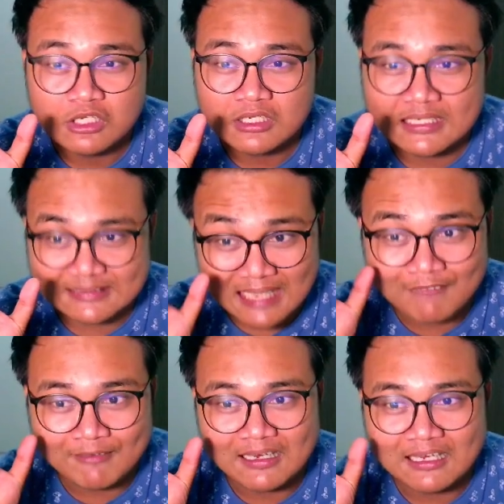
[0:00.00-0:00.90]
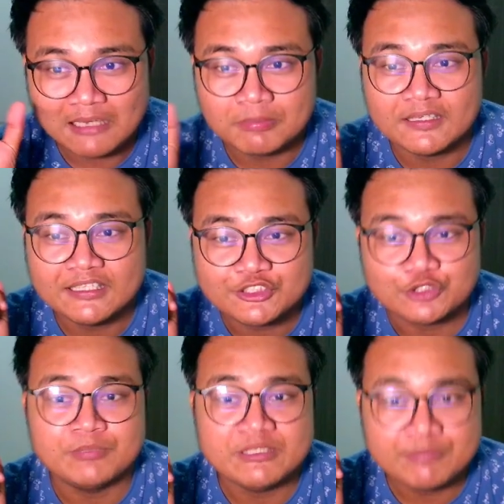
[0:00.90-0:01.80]
Gazawa play to
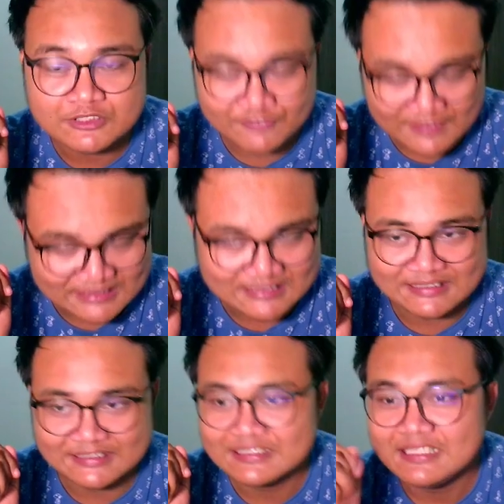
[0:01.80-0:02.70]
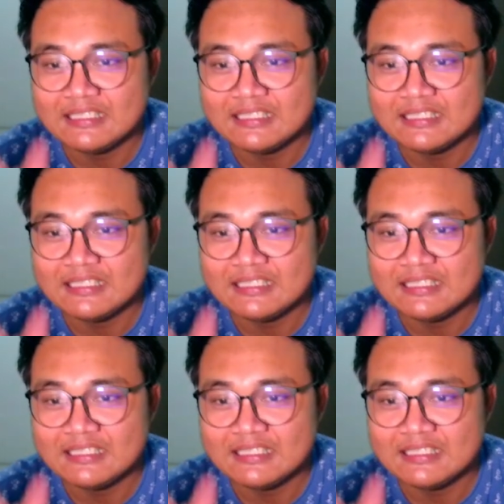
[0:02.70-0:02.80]
people's fantasies.